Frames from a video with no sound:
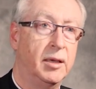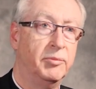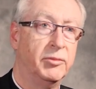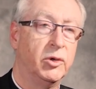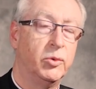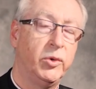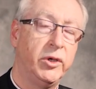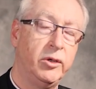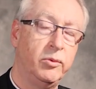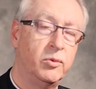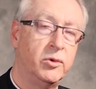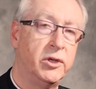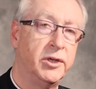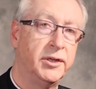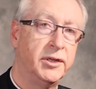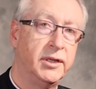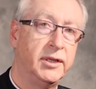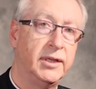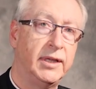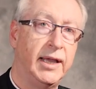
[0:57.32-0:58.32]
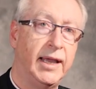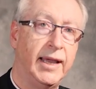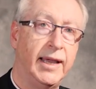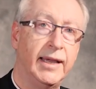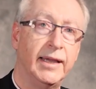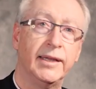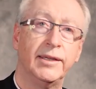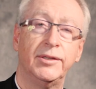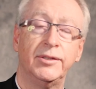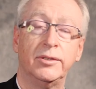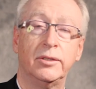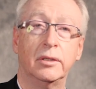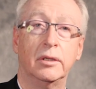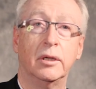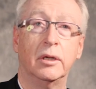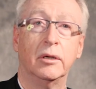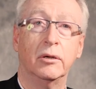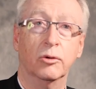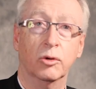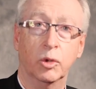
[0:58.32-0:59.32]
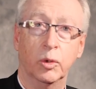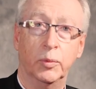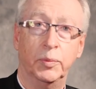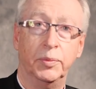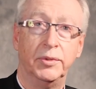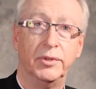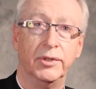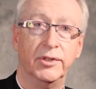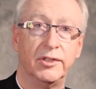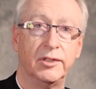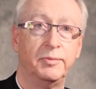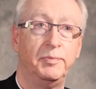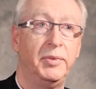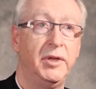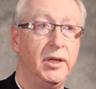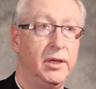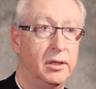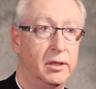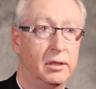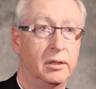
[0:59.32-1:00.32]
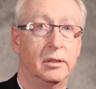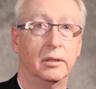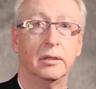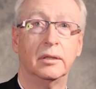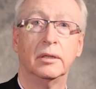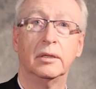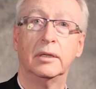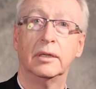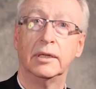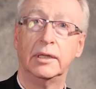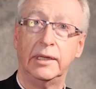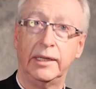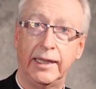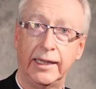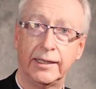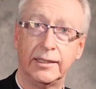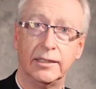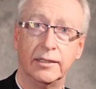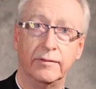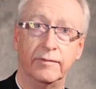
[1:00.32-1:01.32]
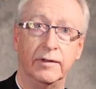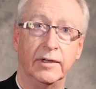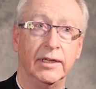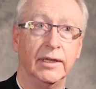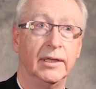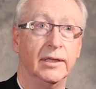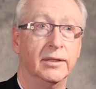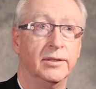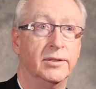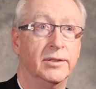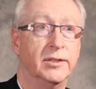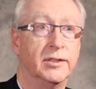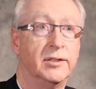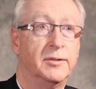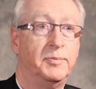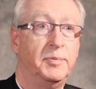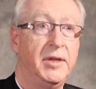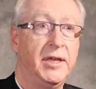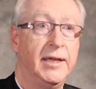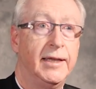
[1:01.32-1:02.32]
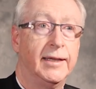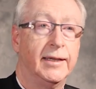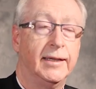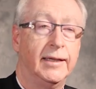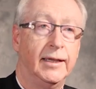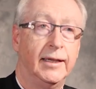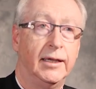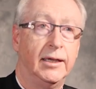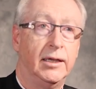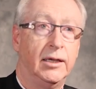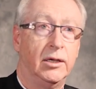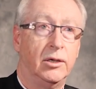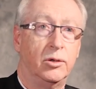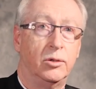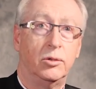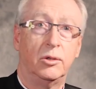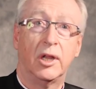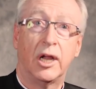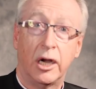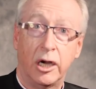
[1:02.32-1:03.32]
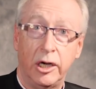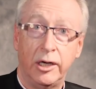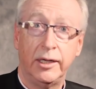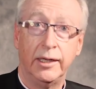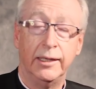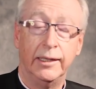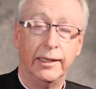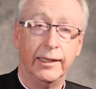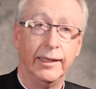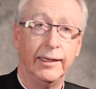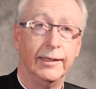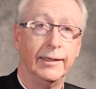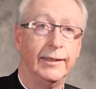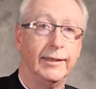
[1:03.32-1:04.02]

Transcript: But we wanted, as a group, to speak collectively, to speak wholeheartedly,